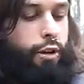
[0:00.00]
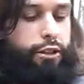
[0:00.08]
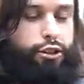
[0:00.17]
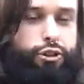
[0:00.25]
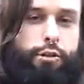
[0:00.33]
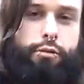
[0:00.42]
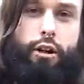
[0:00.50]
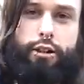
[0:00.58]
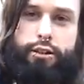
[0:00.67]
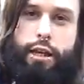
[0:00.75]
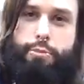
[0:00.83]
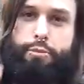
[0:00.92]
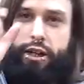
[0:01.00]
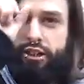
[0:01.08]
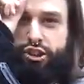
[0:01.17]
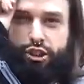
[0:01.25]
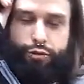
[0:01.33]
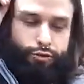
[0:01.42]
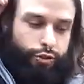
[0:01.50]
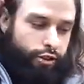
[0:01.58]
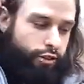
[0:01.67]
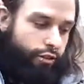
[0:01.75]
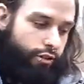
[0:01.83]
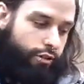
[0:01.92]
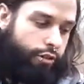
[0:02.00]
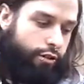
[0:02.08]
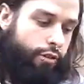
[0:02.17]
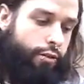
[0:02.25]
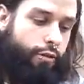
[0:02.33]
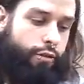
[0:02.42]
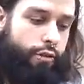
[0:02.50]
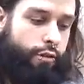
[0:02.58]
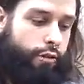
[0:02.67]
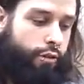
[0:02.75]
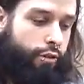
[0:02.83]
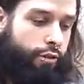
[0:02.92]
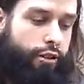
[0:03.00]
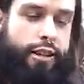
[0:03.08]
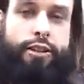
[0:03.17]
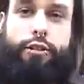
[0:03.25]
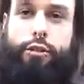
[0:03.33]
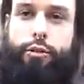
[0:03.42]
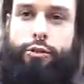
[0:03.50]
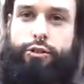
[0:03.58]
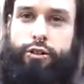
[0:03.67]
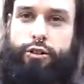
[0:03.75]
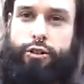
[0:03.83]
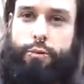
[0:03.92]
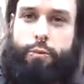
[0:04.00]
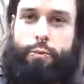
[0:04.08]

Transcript: I usually rock that makeshift tanker holster